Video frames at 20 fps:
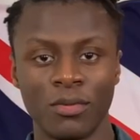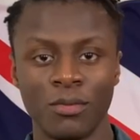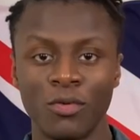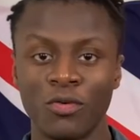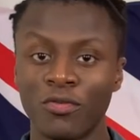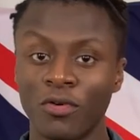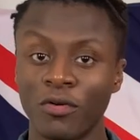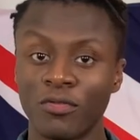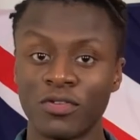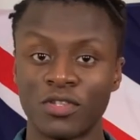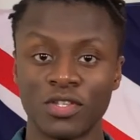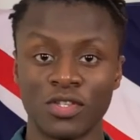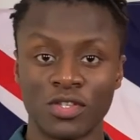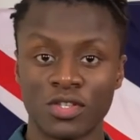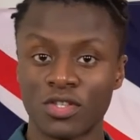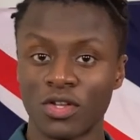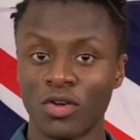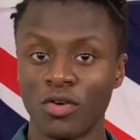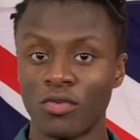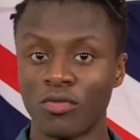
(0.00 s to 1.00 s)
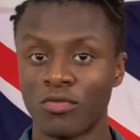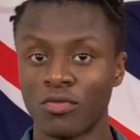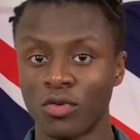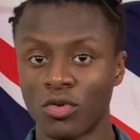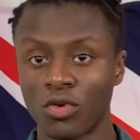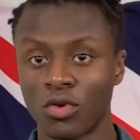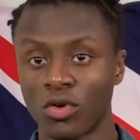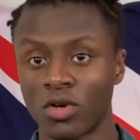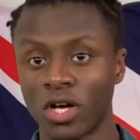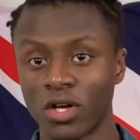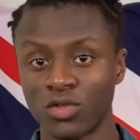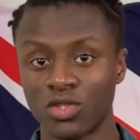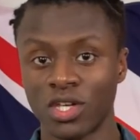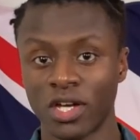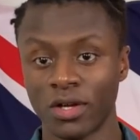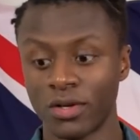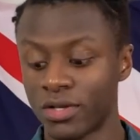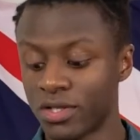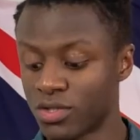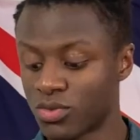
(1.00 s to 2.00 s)
to move over to the stove, cook our
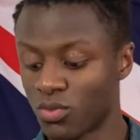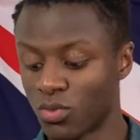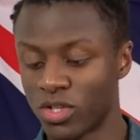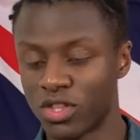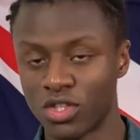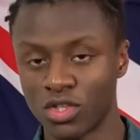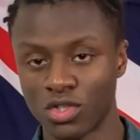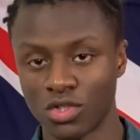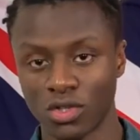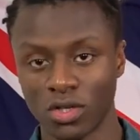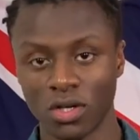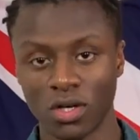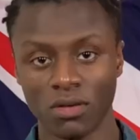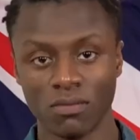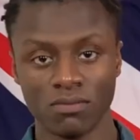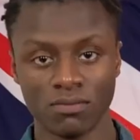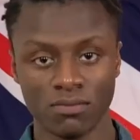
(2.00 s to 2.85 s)
cherries with the sugar.